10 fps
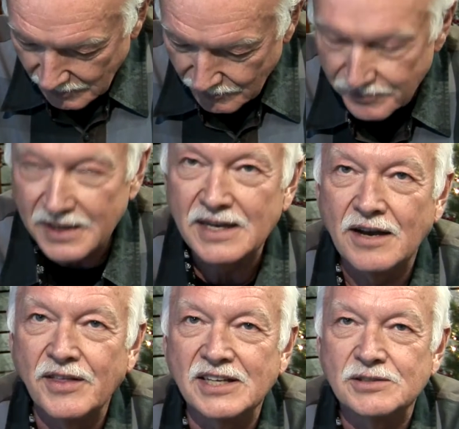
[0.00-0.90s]
Funny how
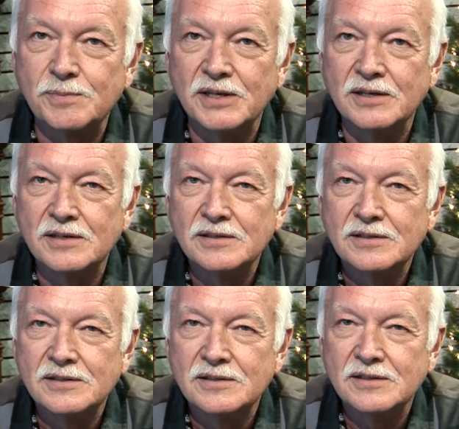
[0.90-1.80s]
that's been
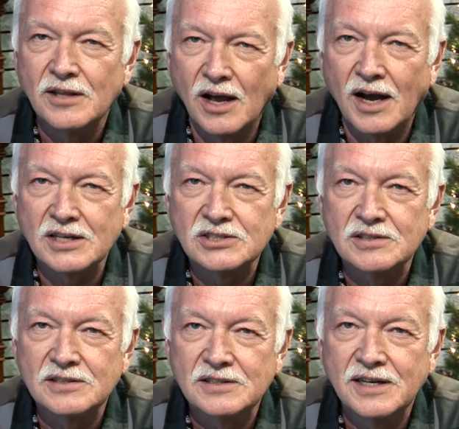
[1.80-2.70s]
lost
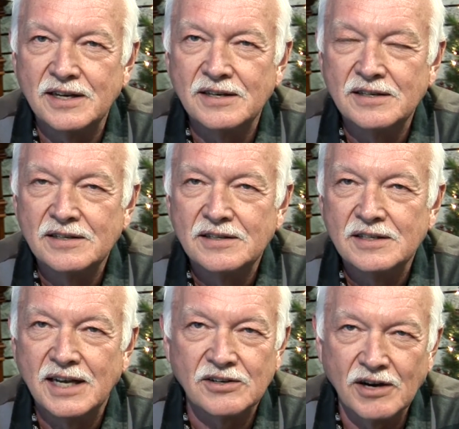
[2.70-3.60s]

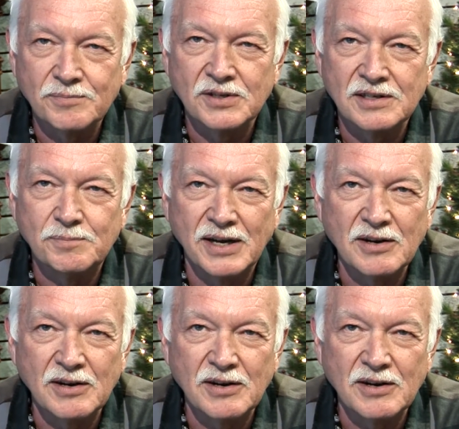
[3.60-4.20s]
and corrupted, but